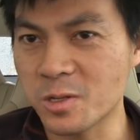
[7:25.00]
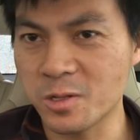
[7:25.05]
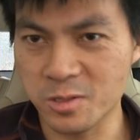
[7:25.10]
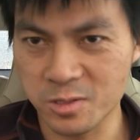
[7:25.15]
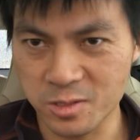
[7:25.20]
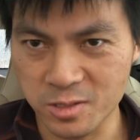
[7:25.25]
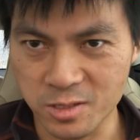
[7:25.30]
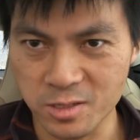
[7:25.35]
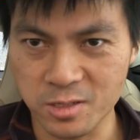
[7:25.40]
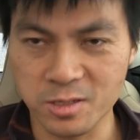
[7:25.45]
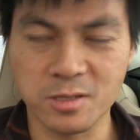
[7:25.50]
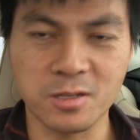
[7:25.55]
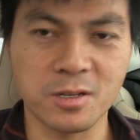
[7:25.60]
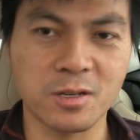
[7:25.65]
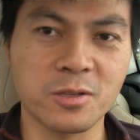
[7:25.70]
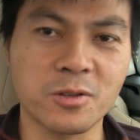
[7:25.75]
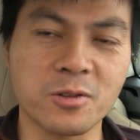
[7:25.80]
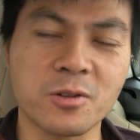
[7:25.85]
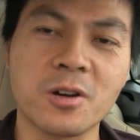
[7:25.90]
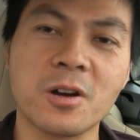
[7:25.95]
the
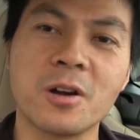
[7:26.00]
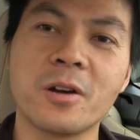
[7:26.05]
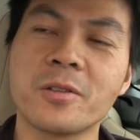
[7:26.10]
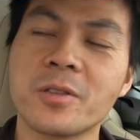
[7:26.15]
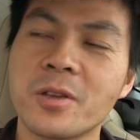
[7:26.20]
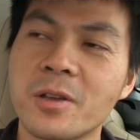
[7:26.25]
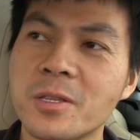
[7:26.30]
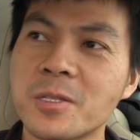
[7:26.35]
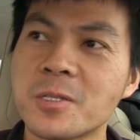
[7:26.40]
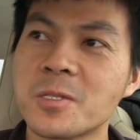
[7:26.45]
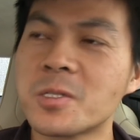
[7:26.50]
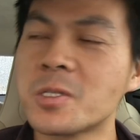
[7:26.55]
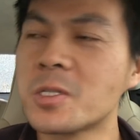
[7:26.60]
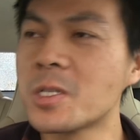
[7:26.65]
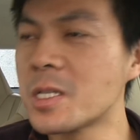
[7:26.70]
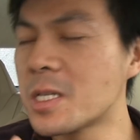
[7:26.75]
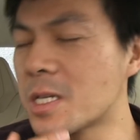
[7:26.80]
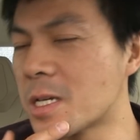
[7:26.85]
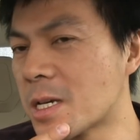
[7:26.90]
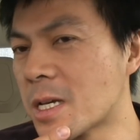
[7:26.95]
other car there and
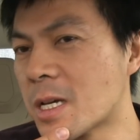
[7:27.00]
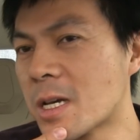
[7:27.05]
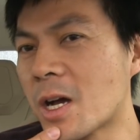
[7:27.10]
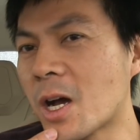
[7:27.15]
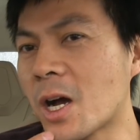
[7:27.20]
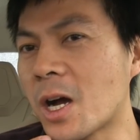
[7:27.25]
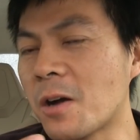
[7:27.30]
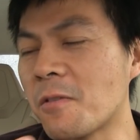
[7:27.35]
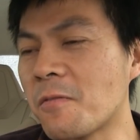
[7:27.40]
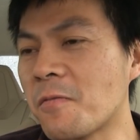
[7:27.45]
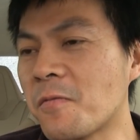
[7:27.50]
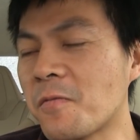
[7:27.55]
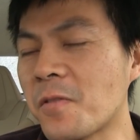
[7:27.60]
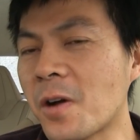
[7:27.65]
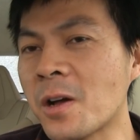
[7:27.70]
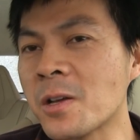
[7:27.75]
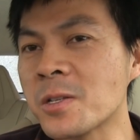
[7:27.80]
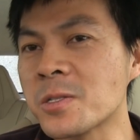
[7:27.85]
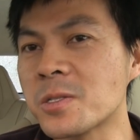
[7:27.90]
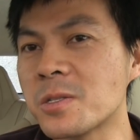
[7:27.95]
see how
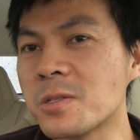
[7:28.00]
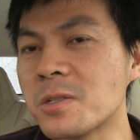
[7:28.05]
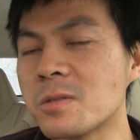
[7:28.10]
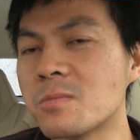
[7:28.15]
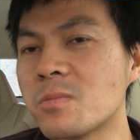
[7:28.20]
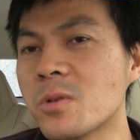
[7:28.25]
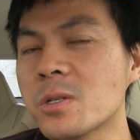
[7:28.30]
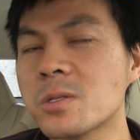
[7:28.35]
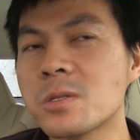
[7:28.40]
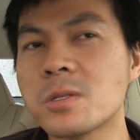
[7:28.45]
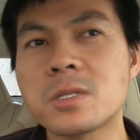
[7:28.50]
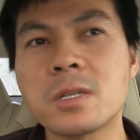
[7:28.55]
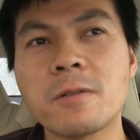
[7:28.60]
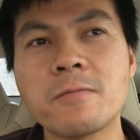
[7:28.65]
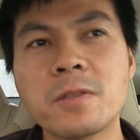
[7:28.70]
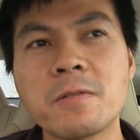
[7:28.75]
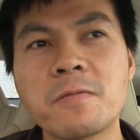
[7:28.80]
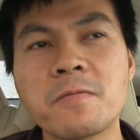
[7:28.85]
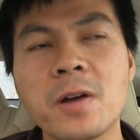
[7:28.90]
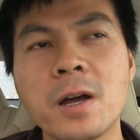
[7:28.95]
fast it is, because the
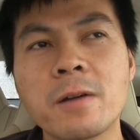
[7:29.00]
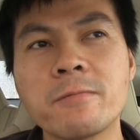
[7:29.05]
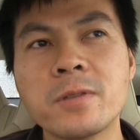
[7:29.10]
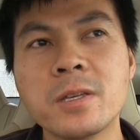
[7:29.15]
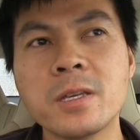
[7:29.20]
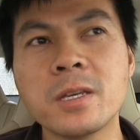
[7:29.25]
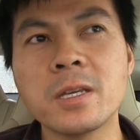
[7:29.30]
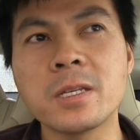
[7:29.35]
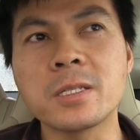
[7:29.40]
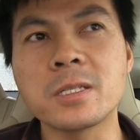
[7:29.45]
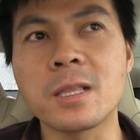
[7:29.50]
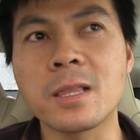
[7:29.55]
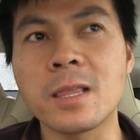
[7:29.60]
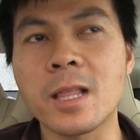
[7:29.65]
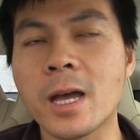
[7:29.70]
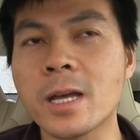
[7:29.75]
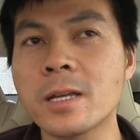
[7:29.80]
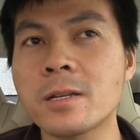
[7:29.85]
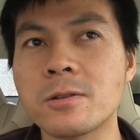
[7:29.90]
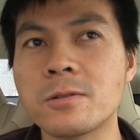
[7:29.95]
75D is
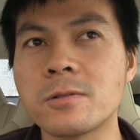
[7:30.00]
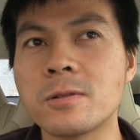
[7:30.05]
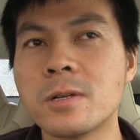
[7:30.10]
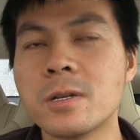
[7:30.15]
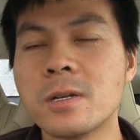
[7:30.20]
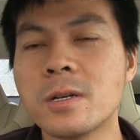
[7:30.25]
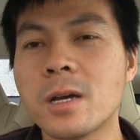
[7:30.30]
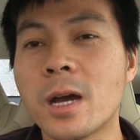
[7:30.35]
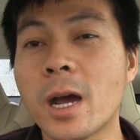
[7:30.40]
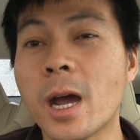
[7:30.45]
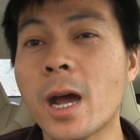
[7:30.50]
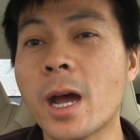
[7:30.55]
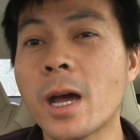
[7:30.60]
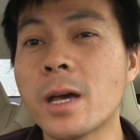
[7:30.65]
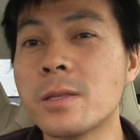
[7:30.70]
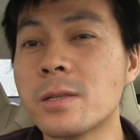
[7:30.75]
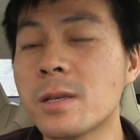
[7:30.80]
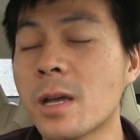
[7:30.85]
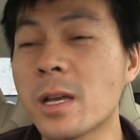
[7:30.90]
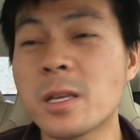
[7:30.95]
lighter,
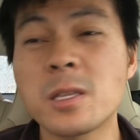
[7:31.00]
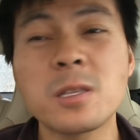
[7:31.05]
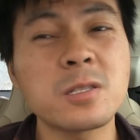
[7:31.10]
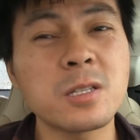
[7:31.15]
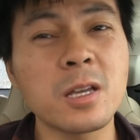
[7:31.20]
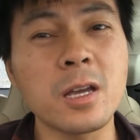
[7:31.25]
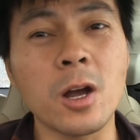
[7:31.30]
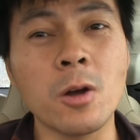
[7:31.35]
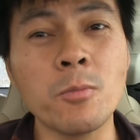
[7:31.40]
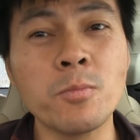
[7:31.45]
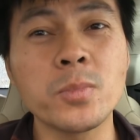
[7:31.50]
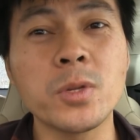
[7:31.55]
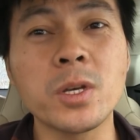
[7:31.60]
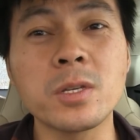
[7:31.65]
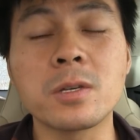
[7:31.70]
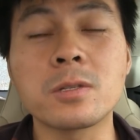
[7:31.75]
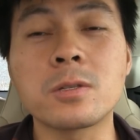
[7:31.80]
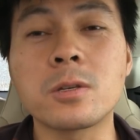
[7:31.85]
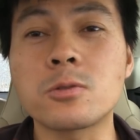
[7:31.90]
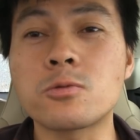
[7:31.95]
and I think they
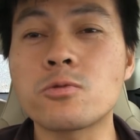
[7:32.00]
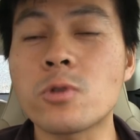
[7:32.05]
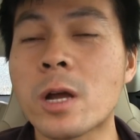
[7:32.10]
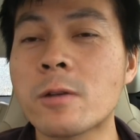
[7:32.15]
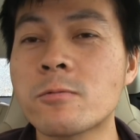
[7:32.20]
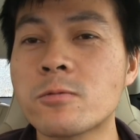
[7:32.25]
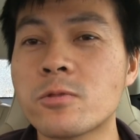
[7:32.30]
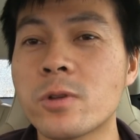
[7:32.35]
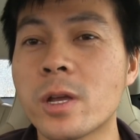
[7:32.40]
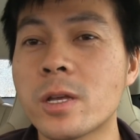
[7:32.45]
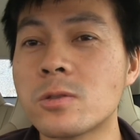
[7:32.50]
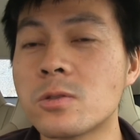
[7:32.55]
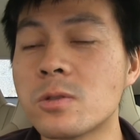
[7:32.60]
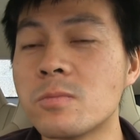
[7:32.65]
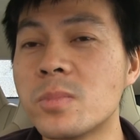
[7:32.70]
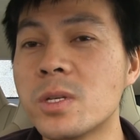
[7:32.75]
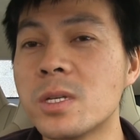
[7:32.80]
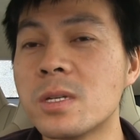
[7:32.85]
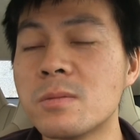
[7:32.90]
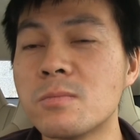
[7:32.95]
updated the drivetrain
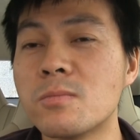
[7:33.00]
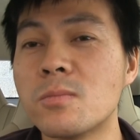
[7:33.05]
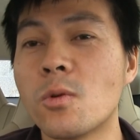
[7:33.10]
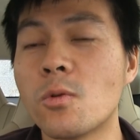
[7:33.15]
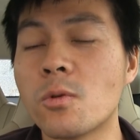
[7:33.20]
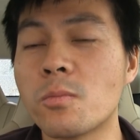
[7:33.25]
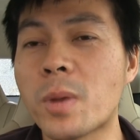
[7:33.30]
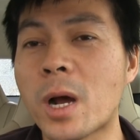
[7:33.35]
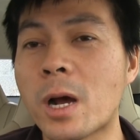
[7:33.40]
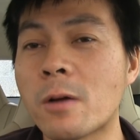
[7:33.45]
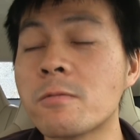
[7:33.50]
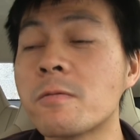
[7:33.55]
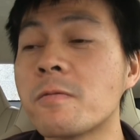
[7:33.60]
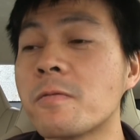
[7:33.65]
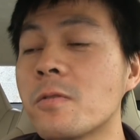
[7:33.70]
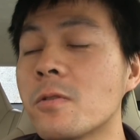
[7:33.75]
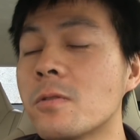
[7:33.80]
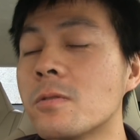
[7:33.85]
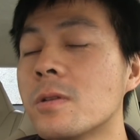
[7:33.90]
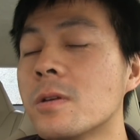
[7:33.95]
to be more
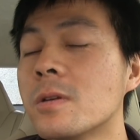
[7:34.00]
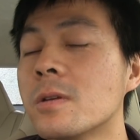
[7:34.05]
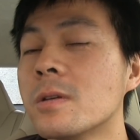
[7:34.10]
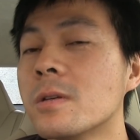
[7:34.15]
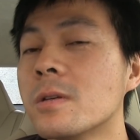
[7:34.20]
powerful.